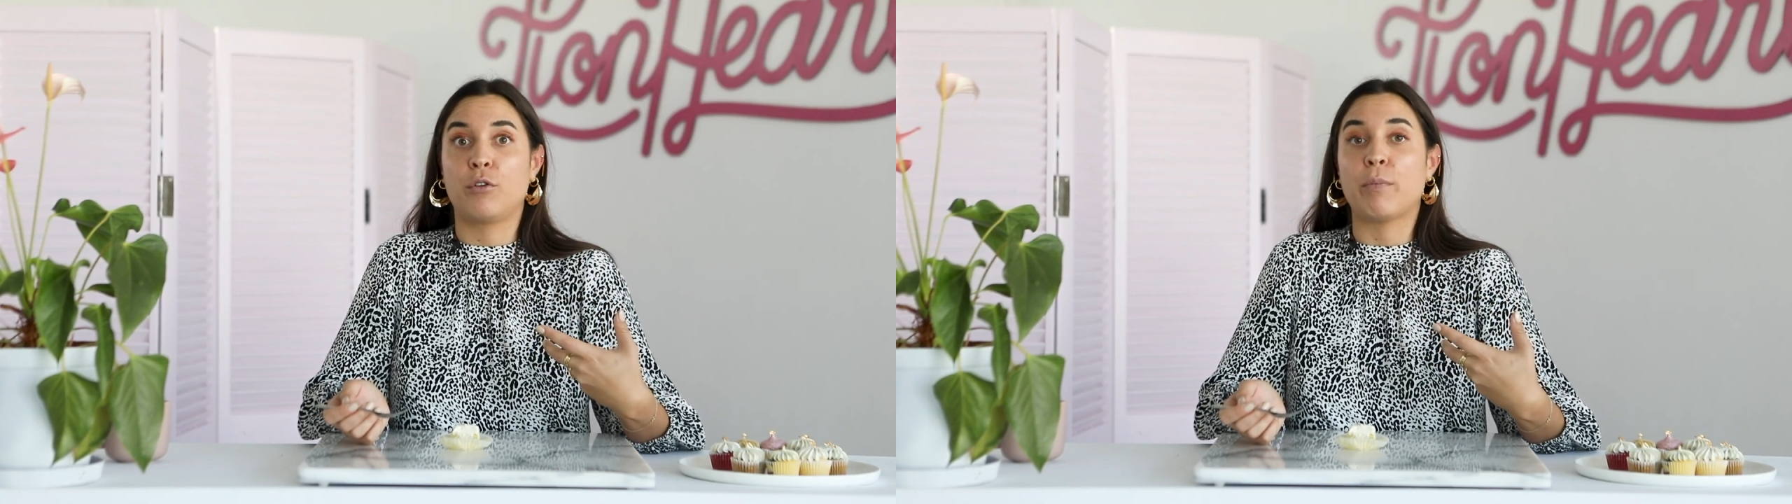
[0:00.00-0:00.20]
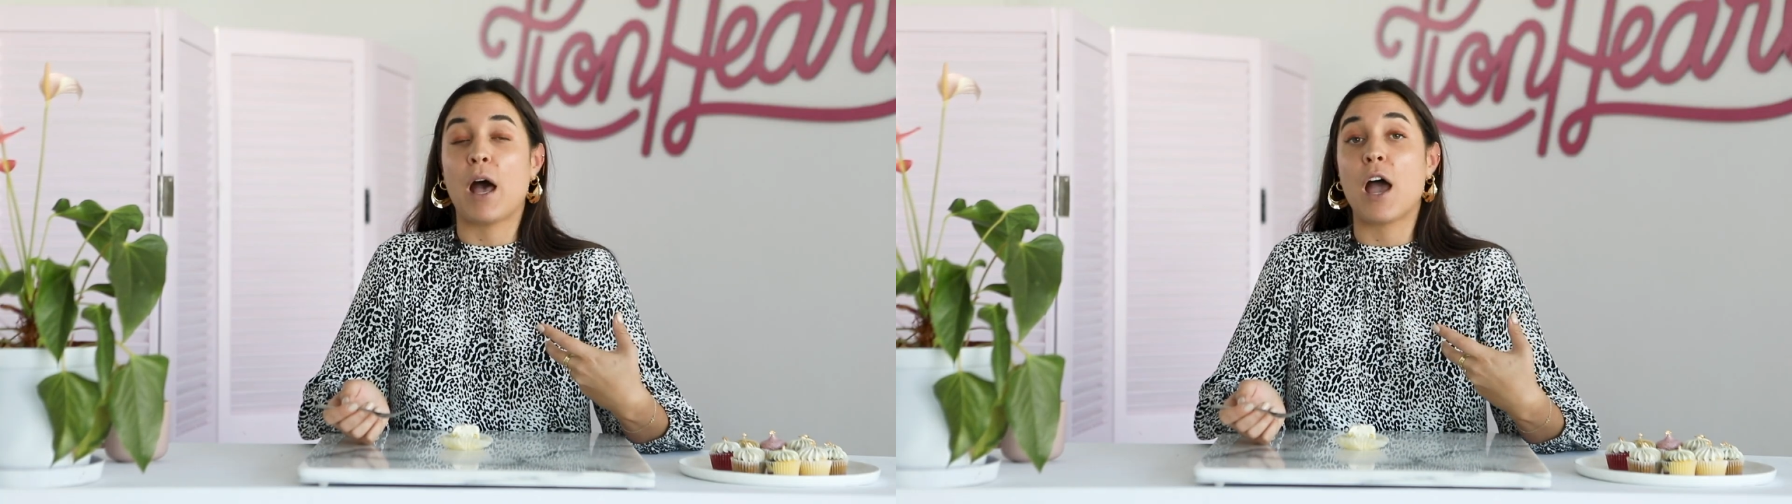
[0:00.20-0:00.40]

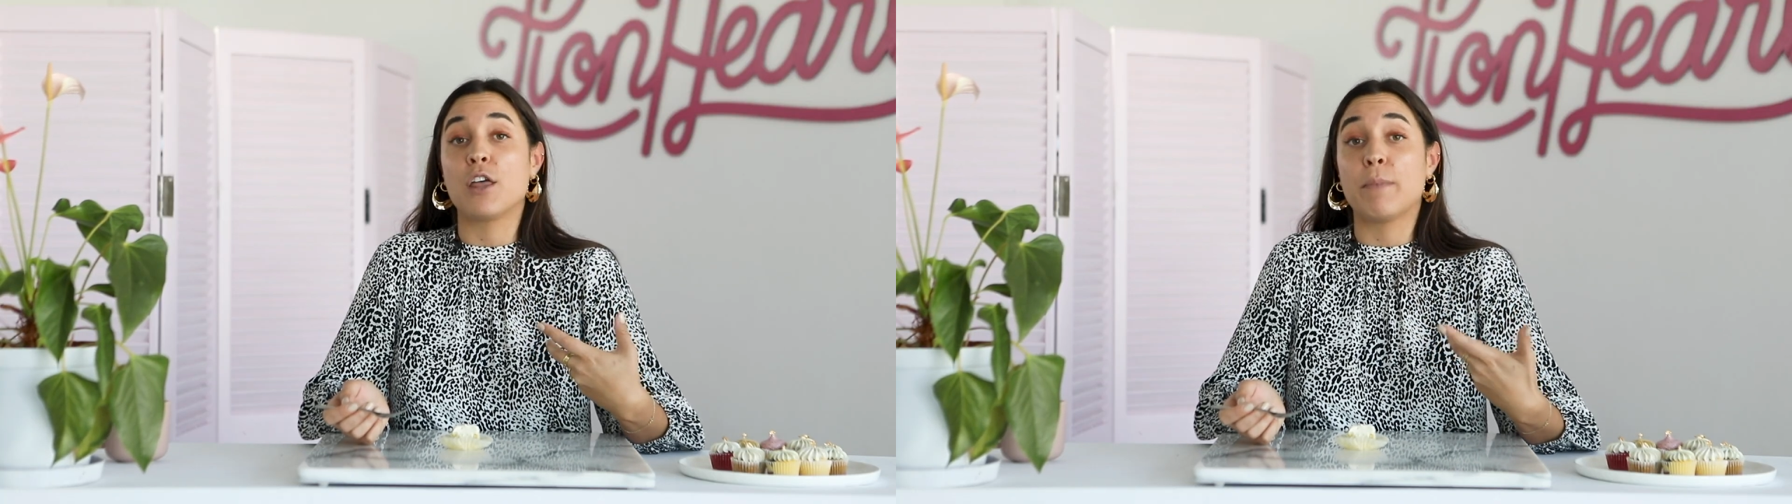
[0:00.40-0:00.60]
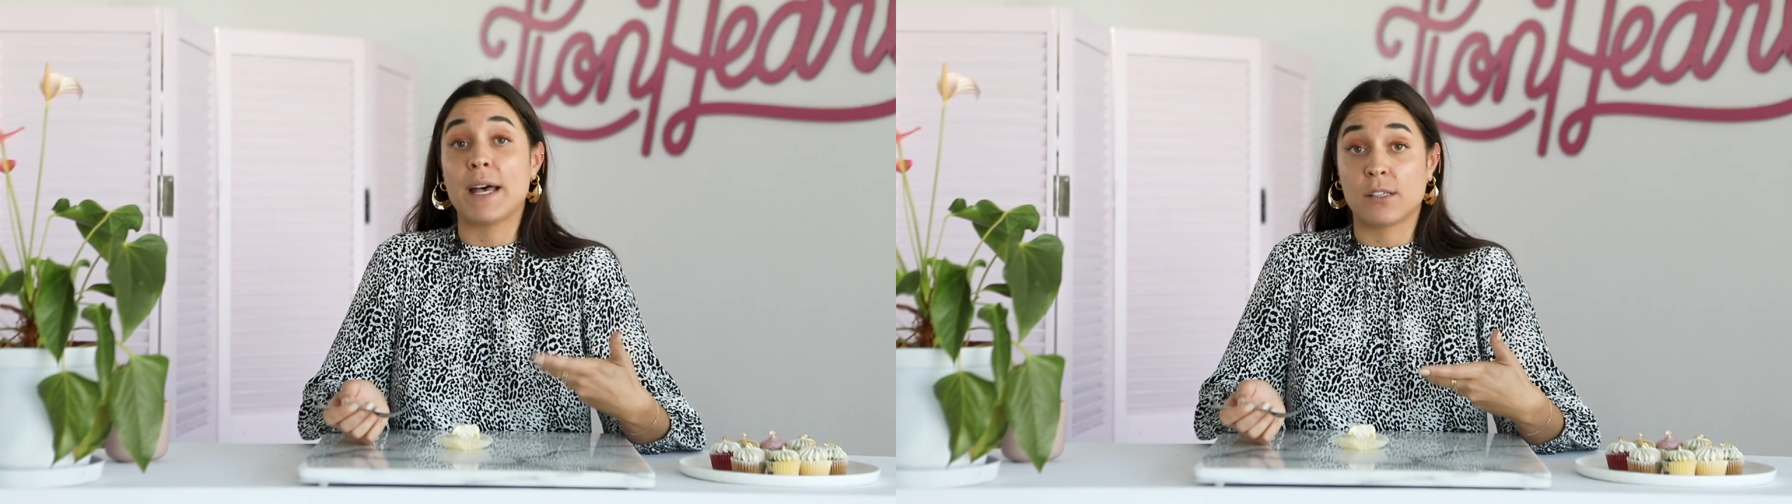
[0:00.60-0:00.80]
by
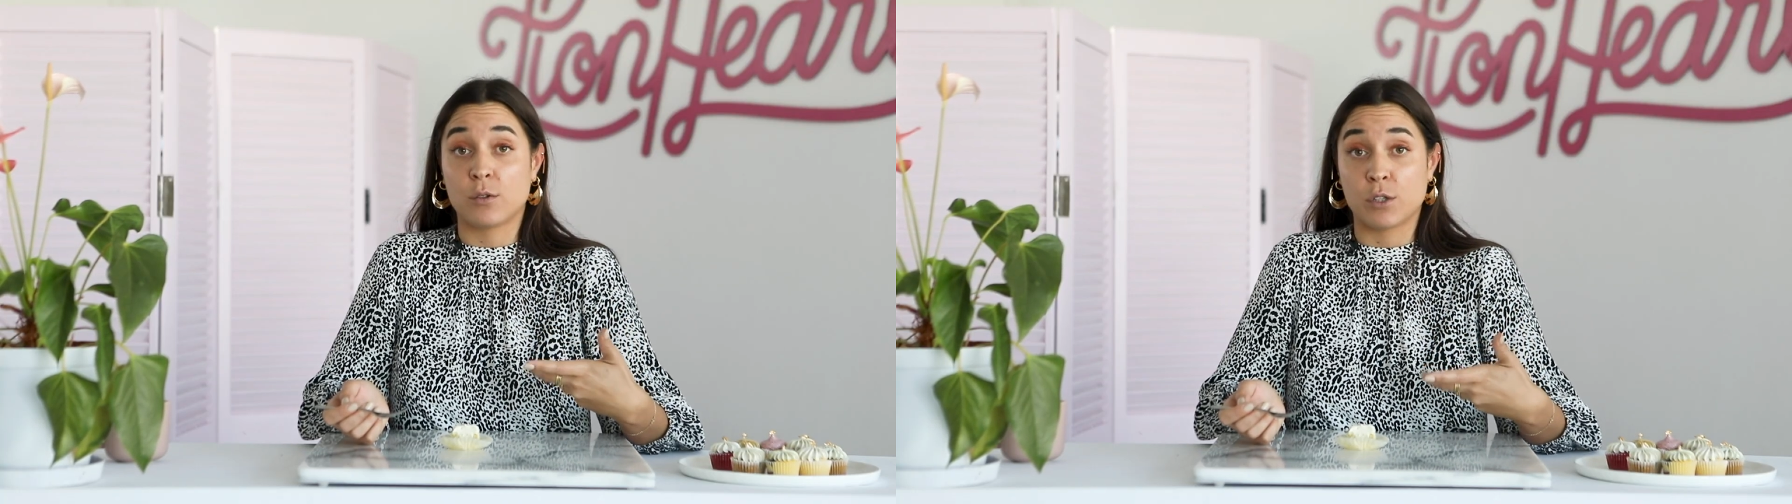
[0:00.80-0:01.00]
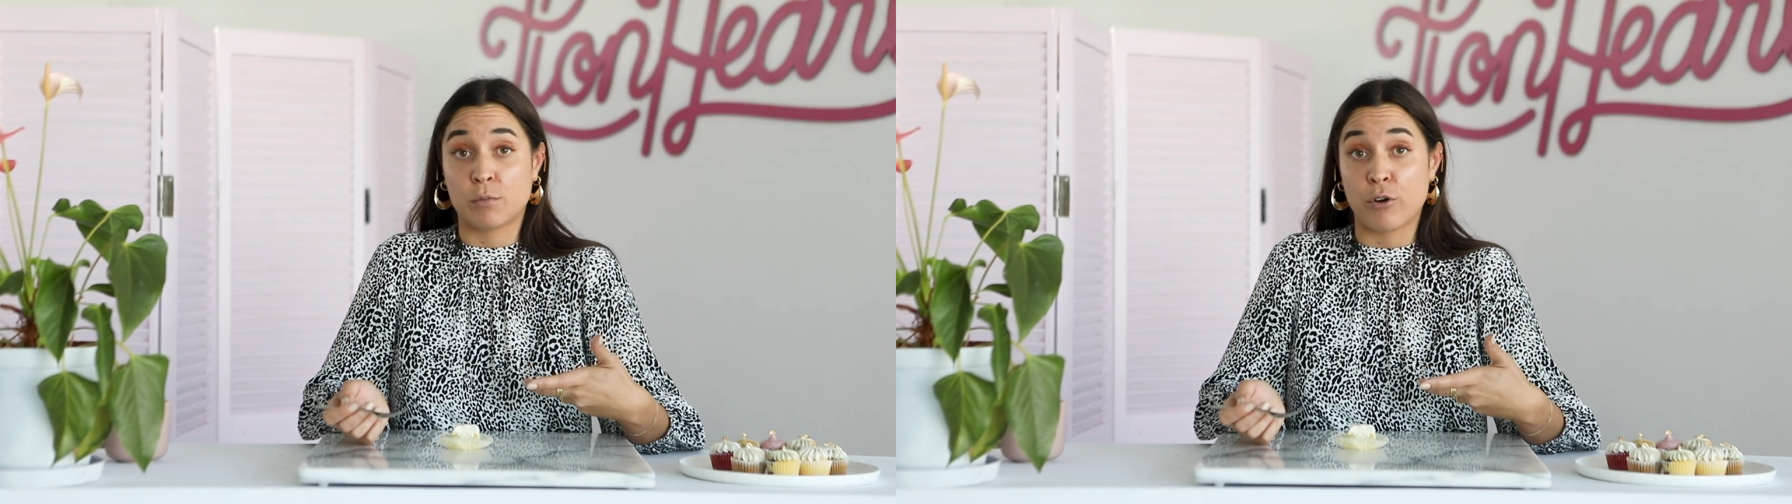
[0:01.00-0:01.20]
the basil
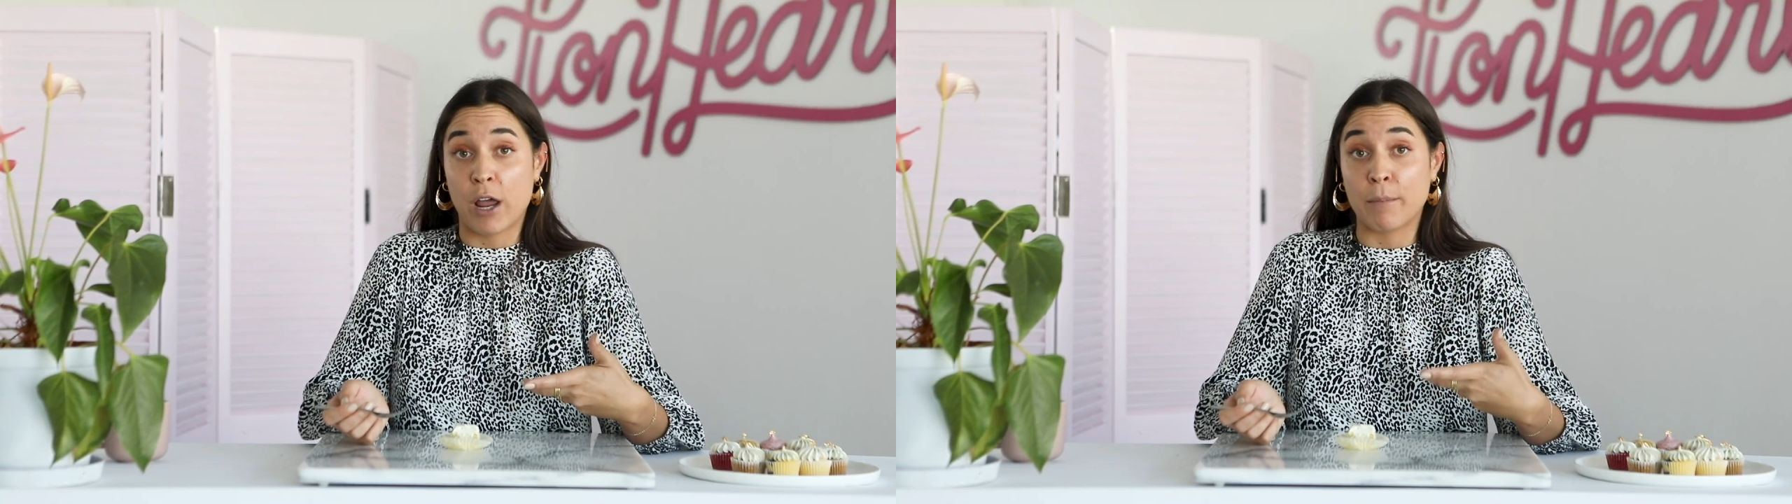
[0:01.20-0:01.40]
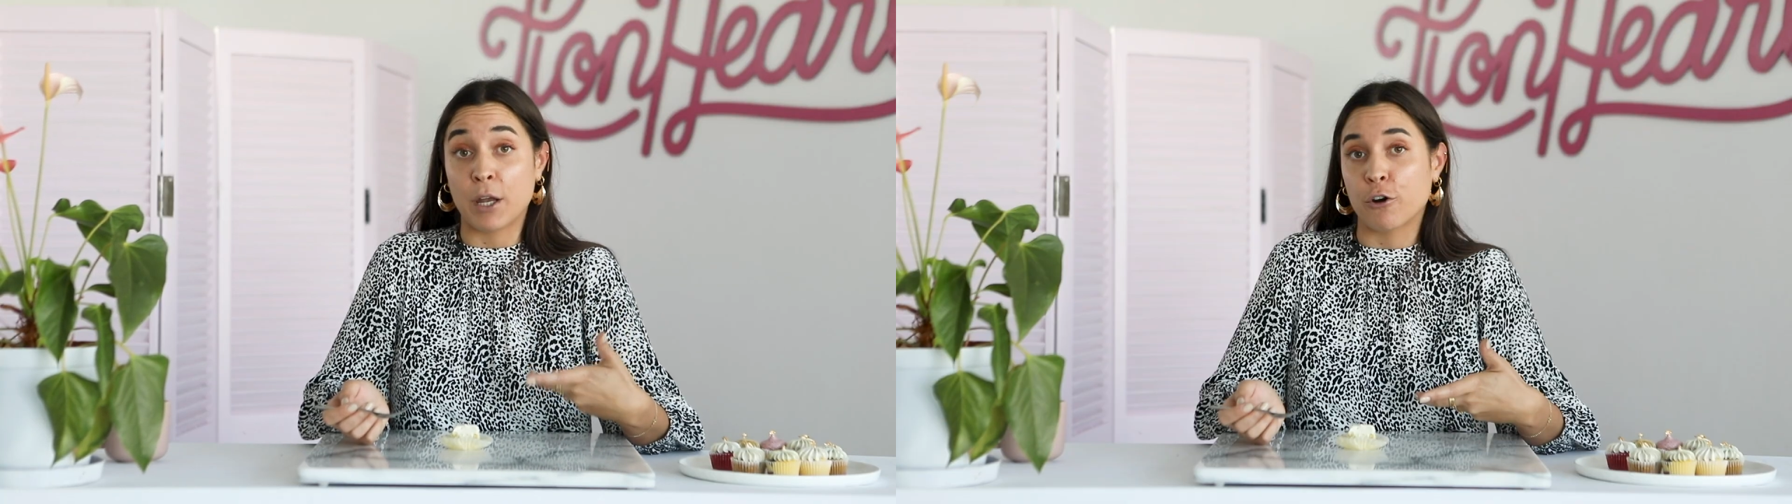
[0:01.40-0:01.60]
Swiss
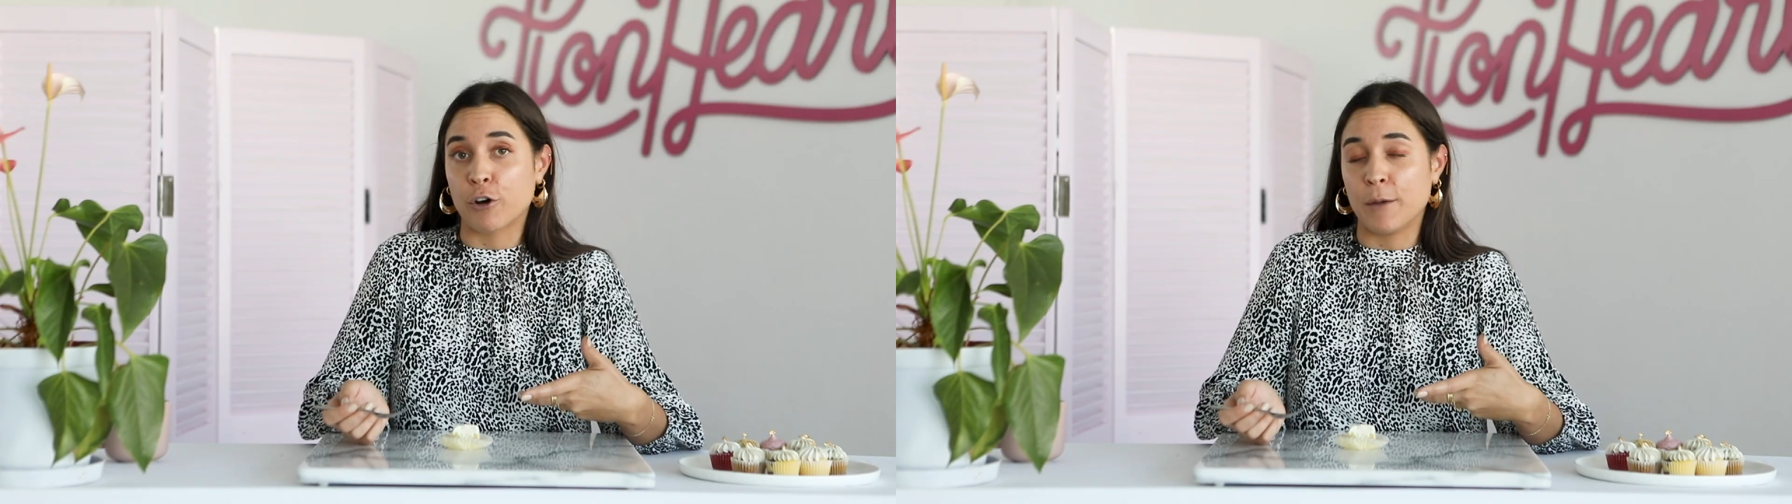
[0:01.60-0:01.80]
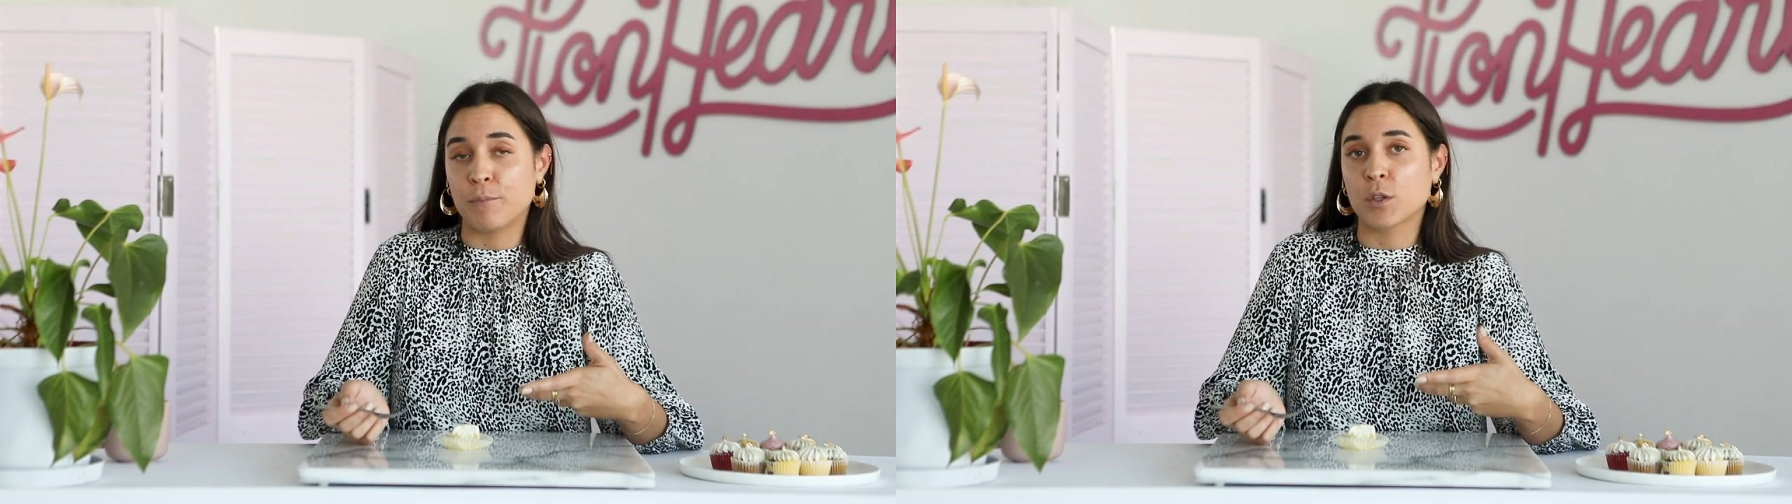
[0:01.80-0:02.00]
meringue
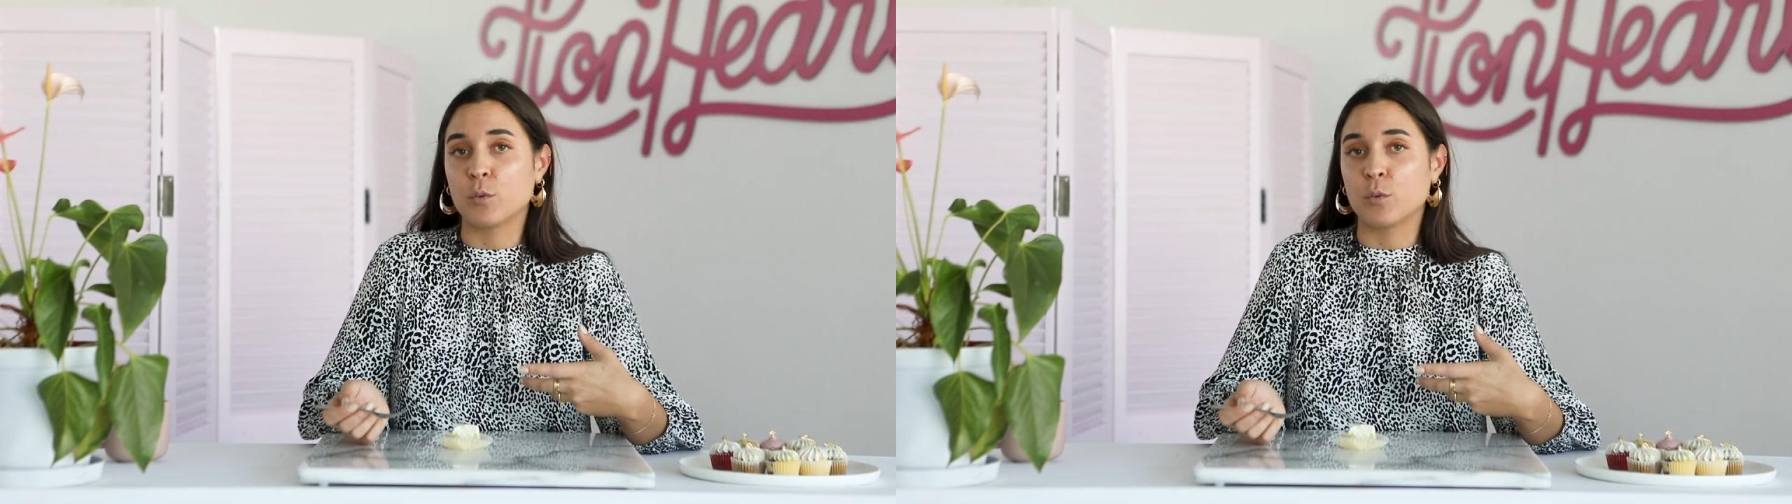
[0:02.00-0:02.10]
buttercream,